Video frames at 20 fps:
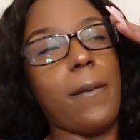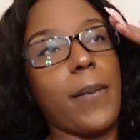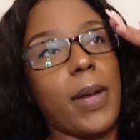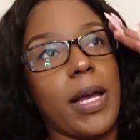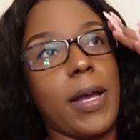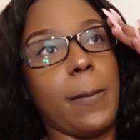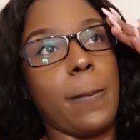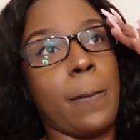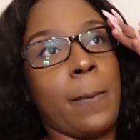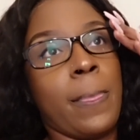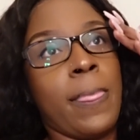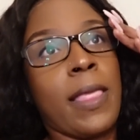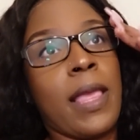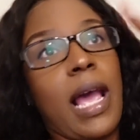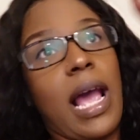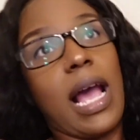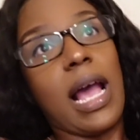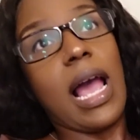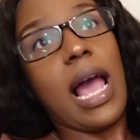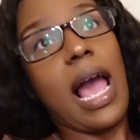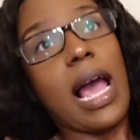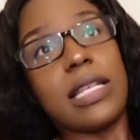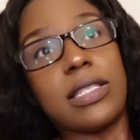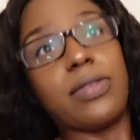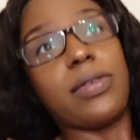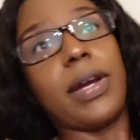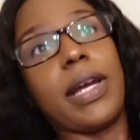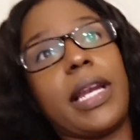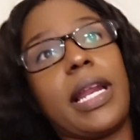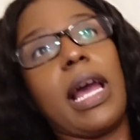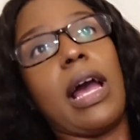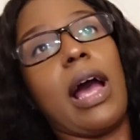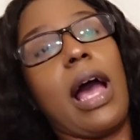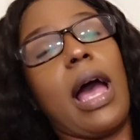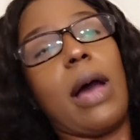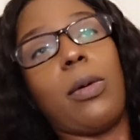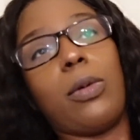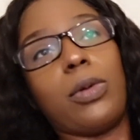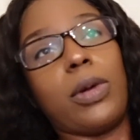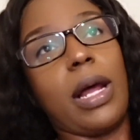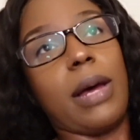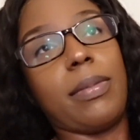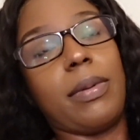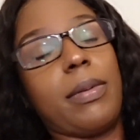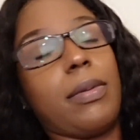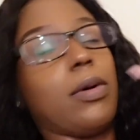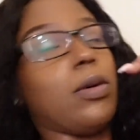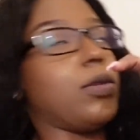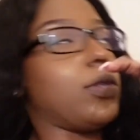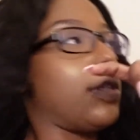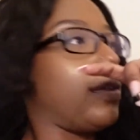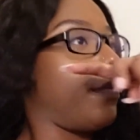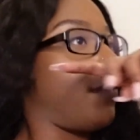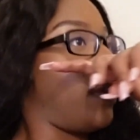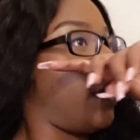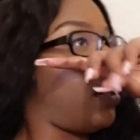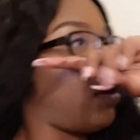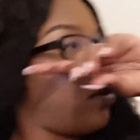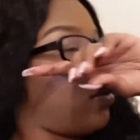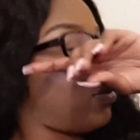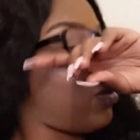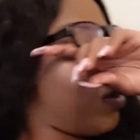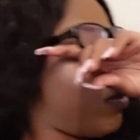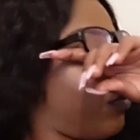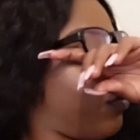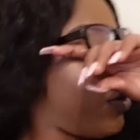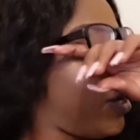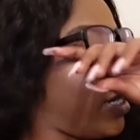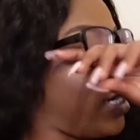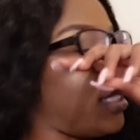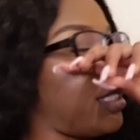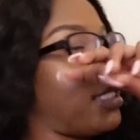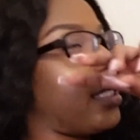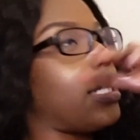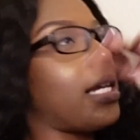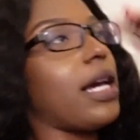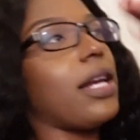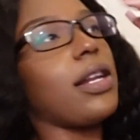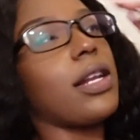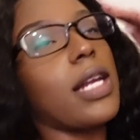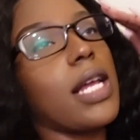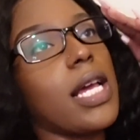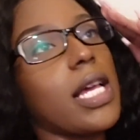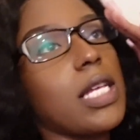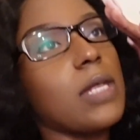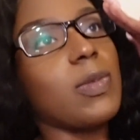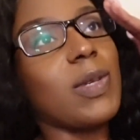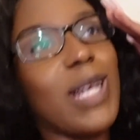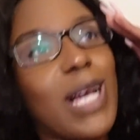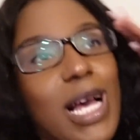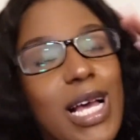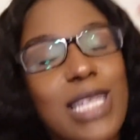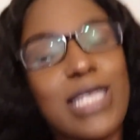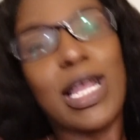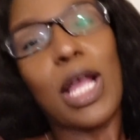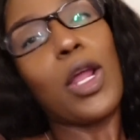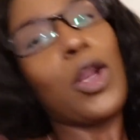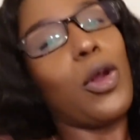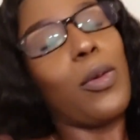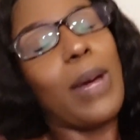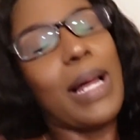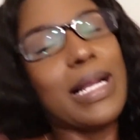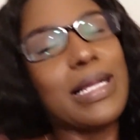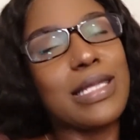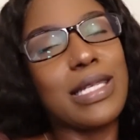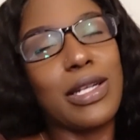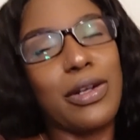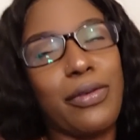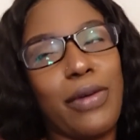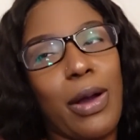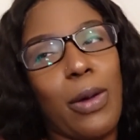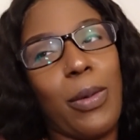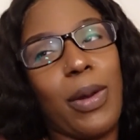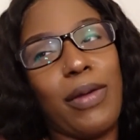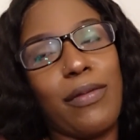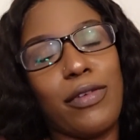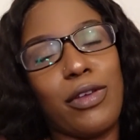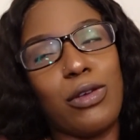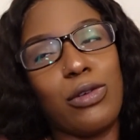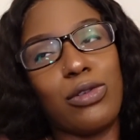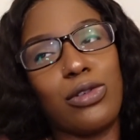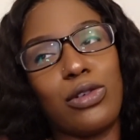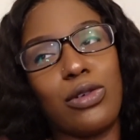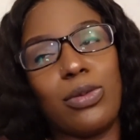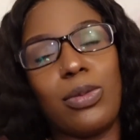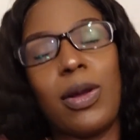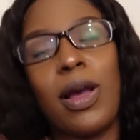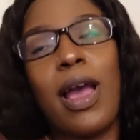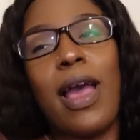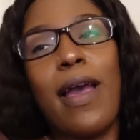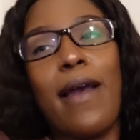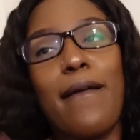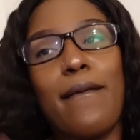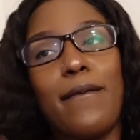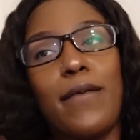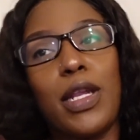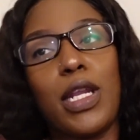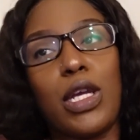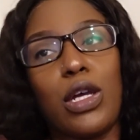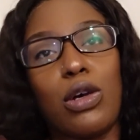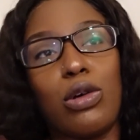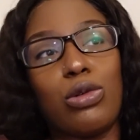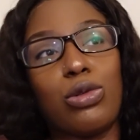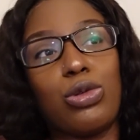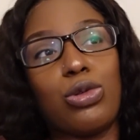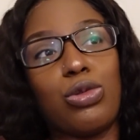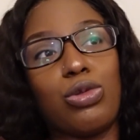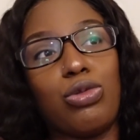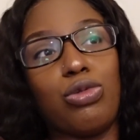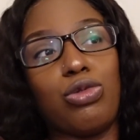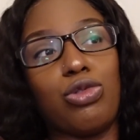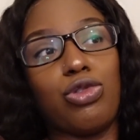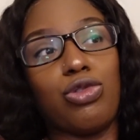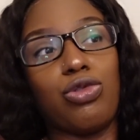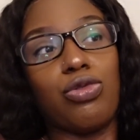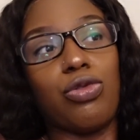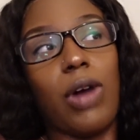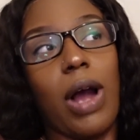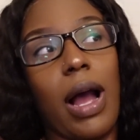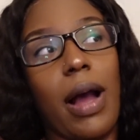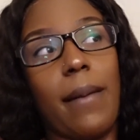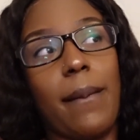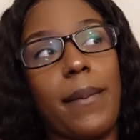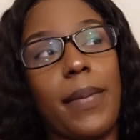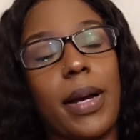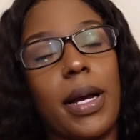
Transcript: But as of right now, I will not be posting videos on Fridays and Saturdays because ain't nobody sitting around waiting for YouTube videos to drop.